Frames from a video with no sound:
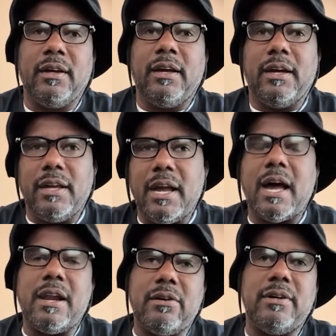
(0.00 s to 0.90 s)
And yeah,
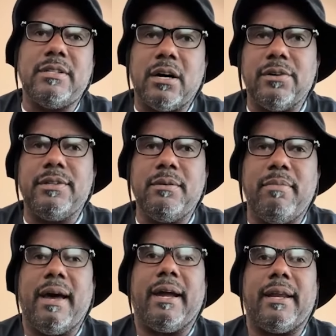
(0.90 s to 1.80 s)
I know he's holding you
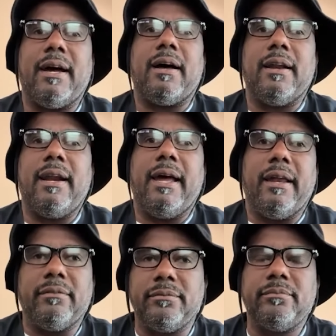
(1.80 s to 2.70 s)
back and all of that.
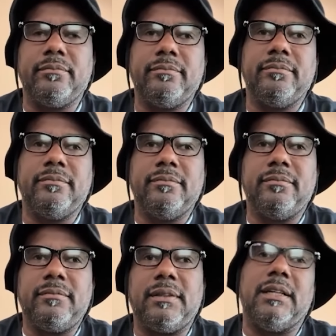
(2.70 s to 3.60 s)

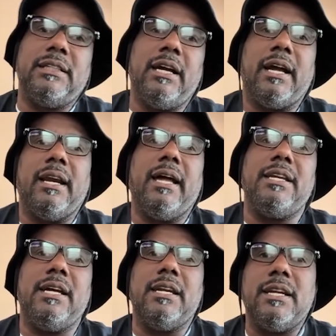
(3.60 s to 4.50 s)
Because he ain't letting
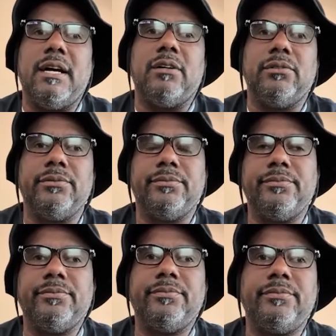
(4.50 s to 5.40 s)
you in the door.
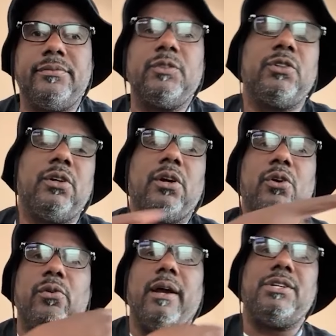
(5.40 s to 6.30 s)

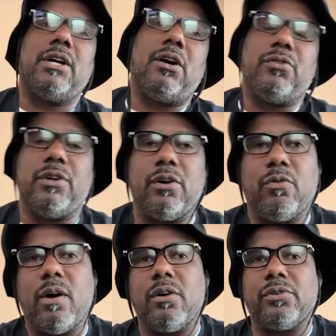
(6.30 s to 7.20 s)
Create your own door to
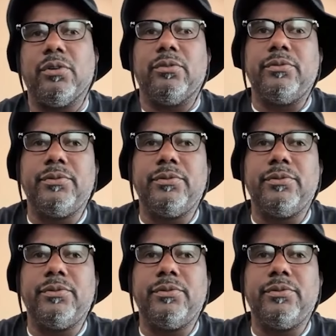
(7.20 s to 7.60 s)
walk through.